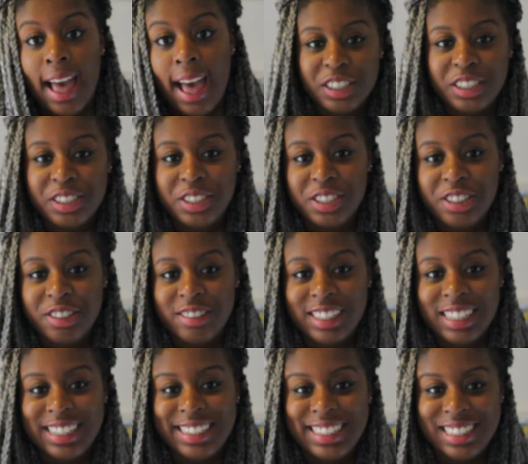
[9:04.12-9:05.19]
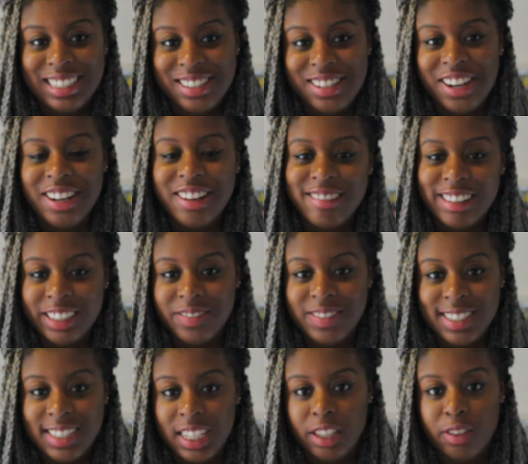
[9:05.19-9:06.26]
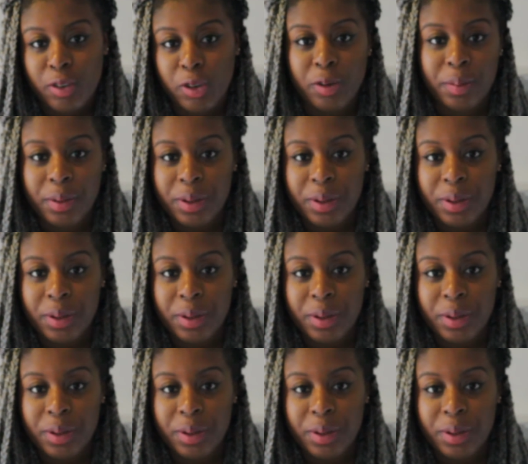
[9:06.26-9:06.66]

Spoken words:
you do really need to turn it around for sixth form.